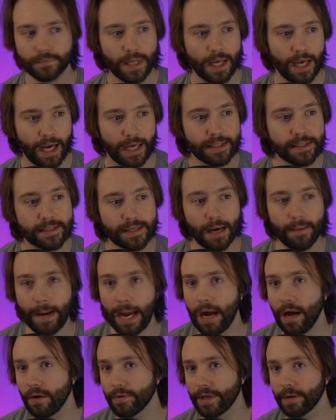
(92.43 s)
And
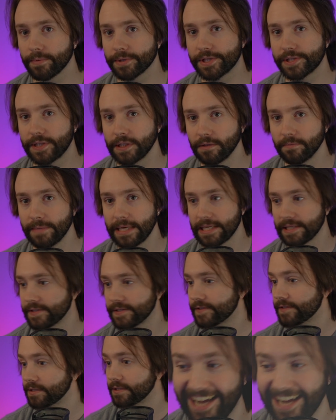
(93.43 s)
somehow that was still missed.